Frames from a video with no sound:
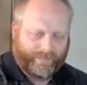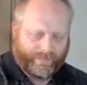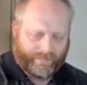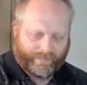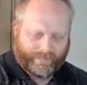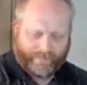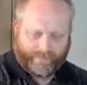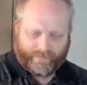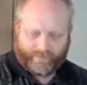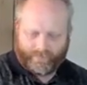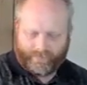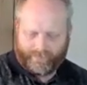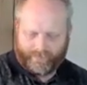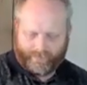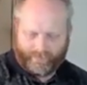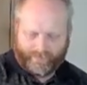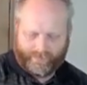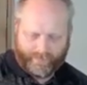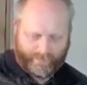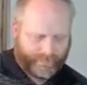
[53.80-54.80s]

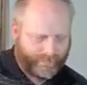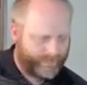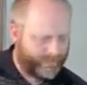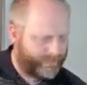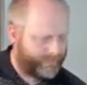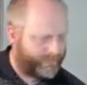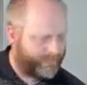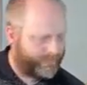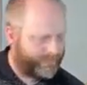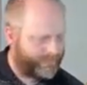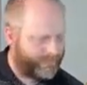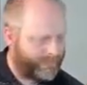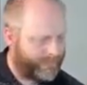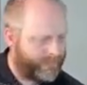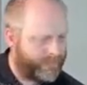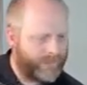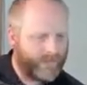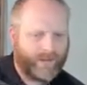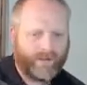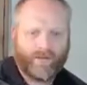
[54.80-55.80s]

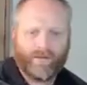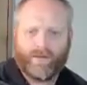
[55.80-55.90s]
Nobody speaks.